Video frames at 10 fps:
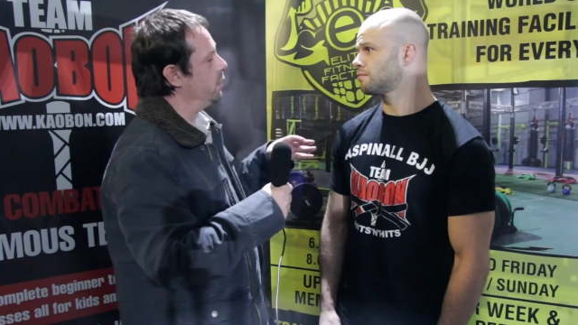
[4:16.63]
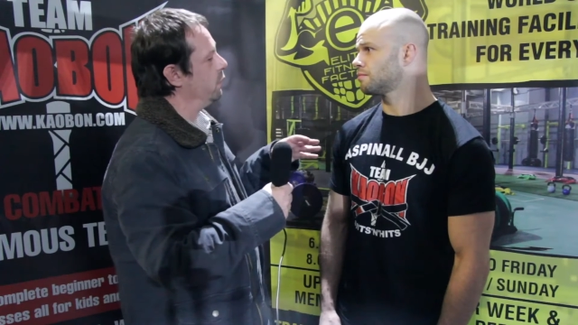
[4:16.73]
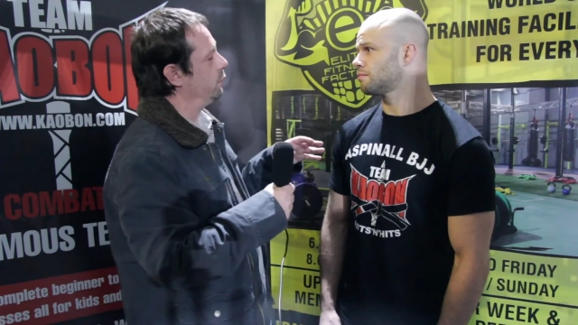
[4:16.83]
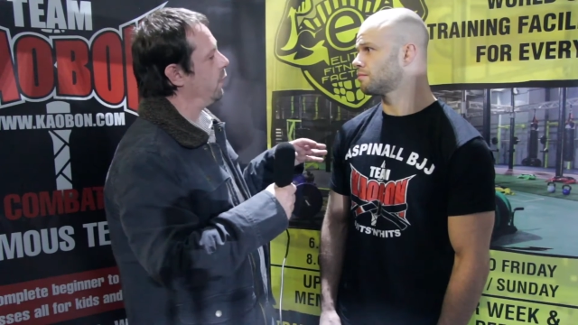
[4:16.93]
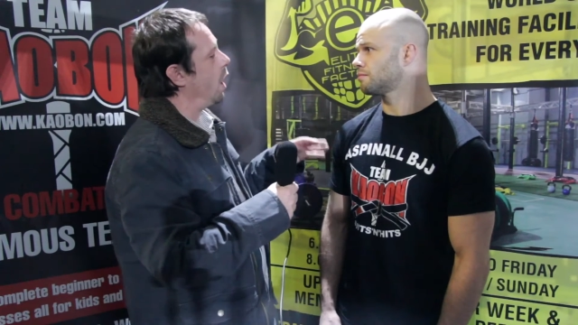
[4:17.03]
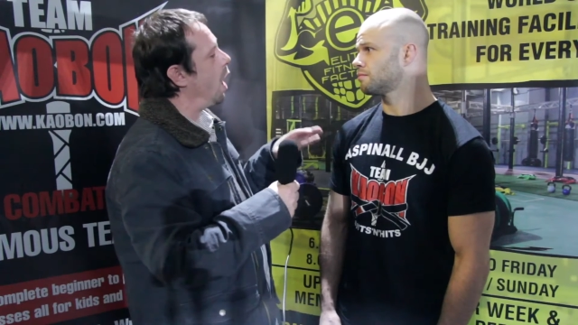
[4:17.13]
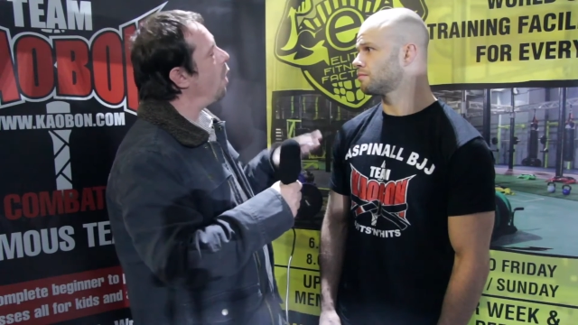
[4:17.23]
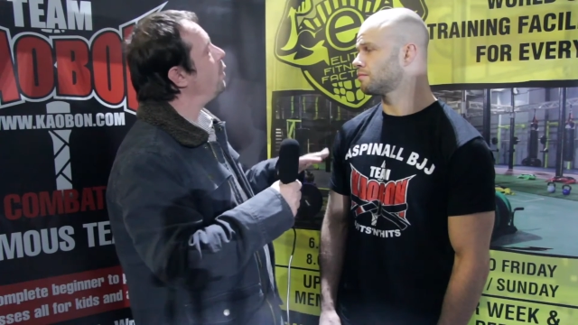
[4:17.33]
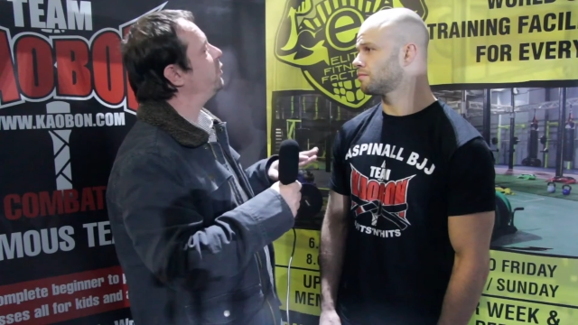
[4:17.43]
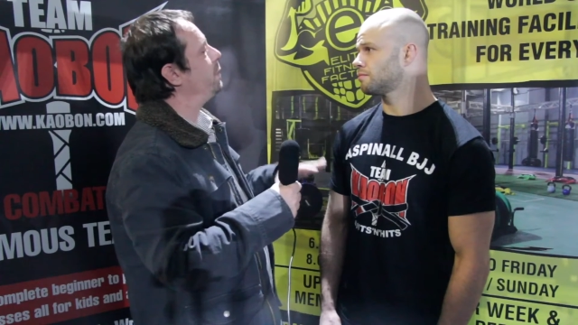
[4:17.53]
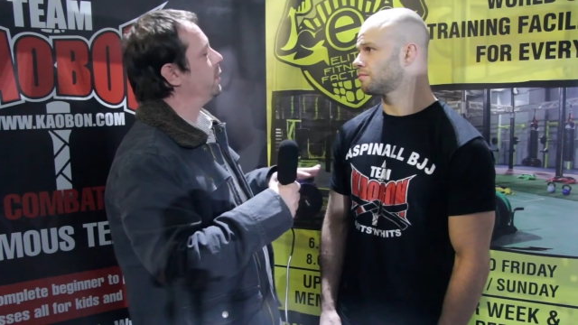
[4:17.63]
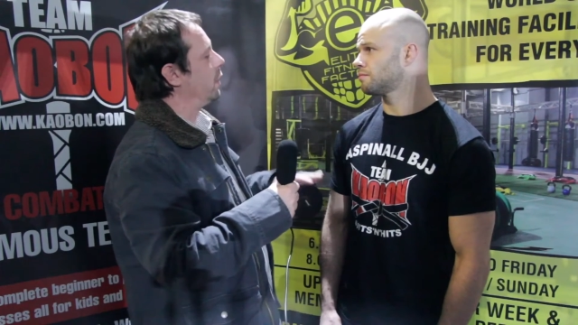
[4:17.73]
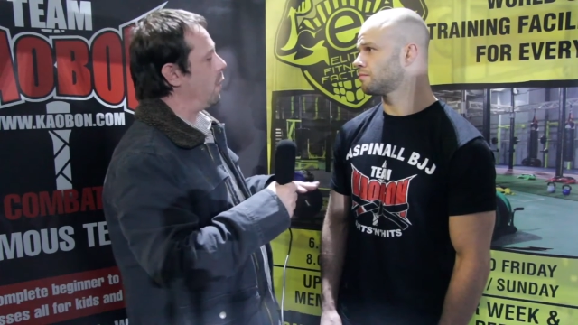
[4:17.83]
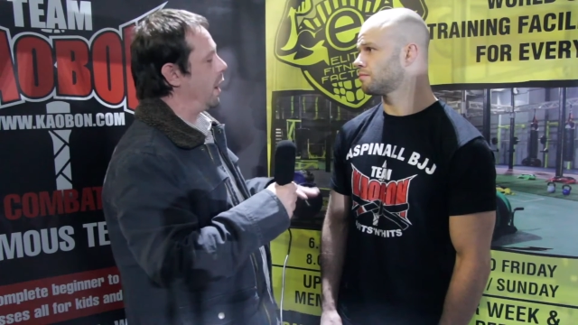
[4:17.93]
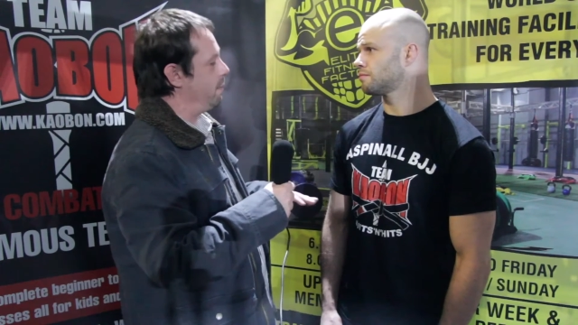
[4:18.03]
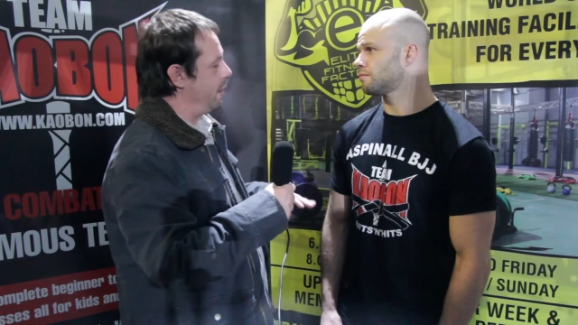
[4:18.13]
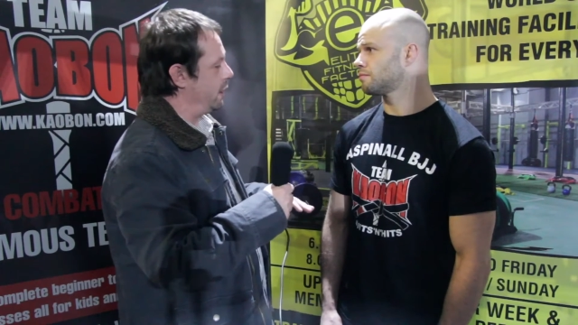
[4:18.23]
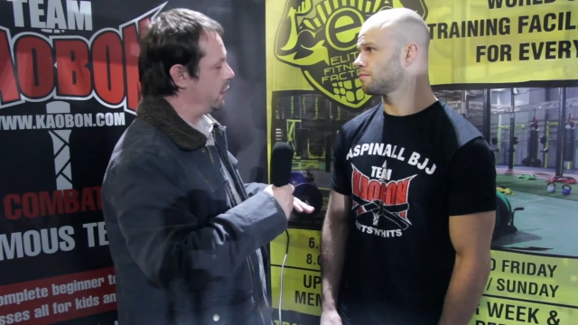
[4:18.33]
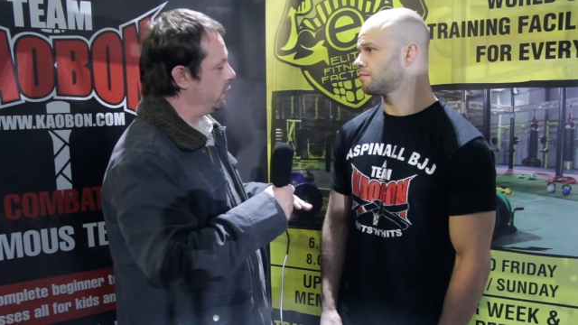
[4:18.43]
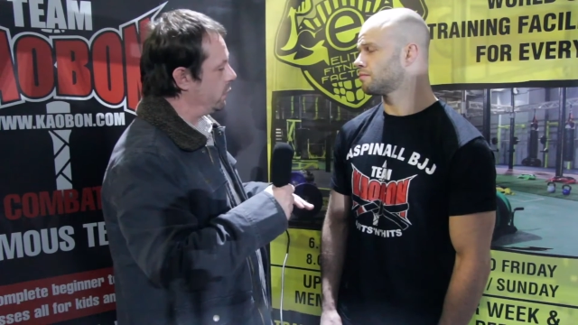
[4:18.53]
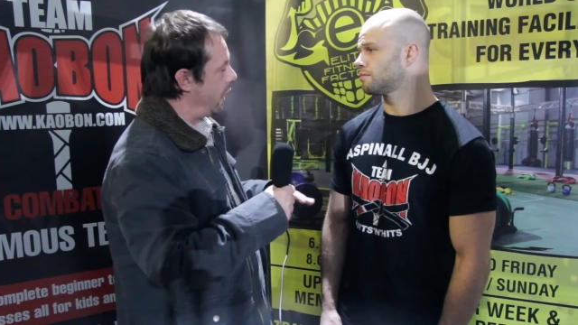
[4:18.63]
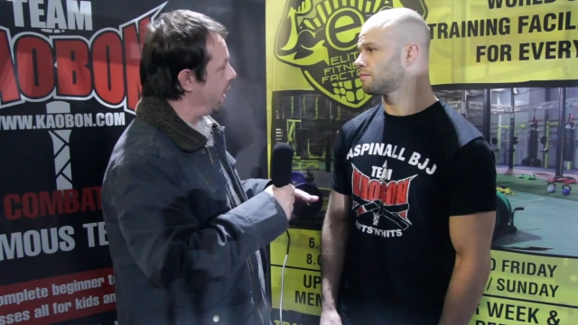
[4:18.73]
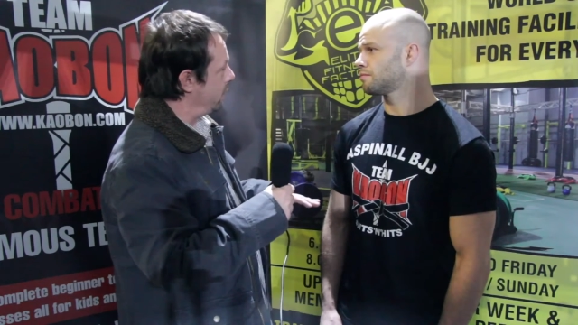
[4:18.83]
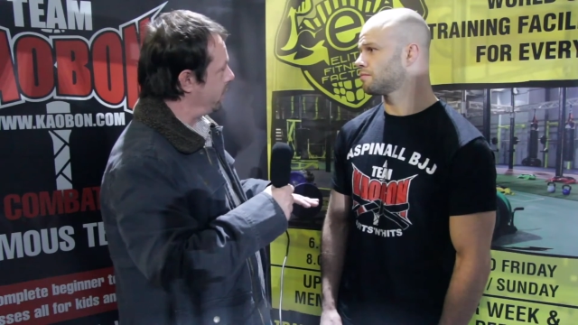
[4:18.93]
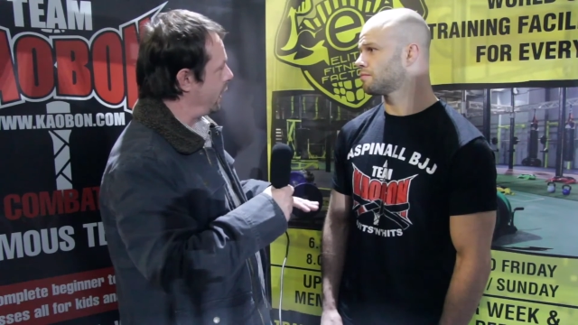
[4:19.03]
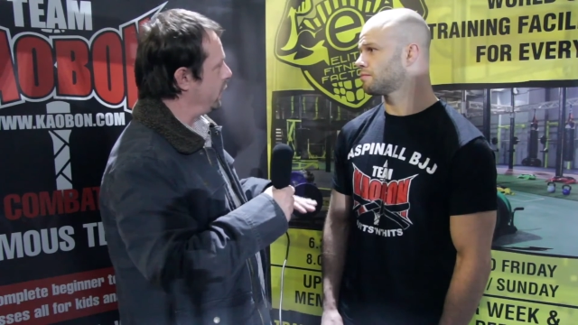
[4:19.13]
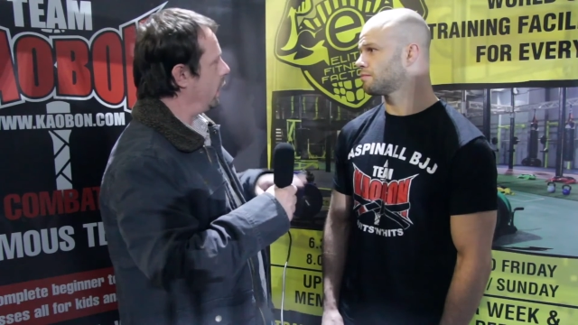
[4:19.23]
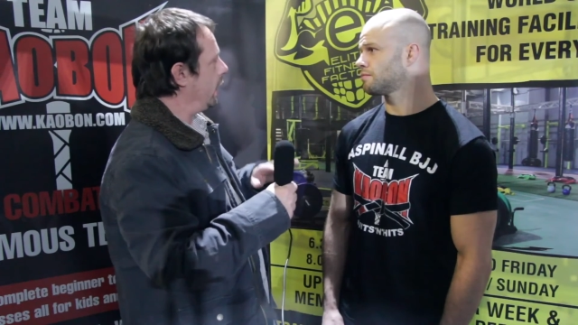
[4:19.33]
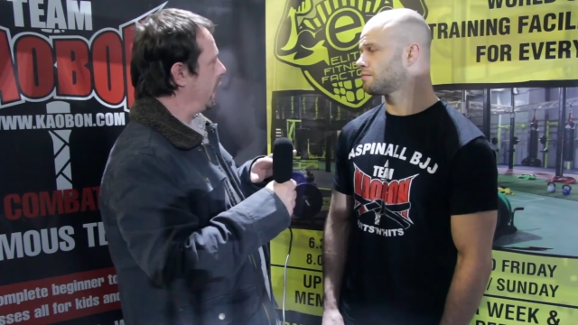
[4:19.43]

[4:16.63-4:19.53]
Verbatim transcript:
Speaker 1: You've always been the quiet man in UK MMA.